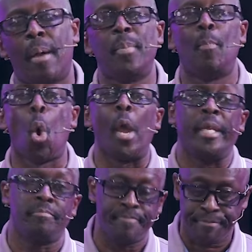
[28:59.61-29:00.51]
I'm your
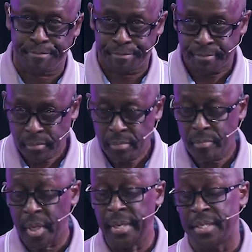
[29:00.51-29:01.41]
boy.
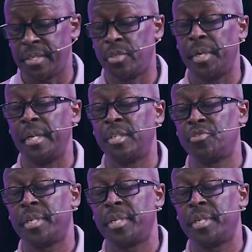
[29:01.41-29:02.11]
That's the Tony Dunn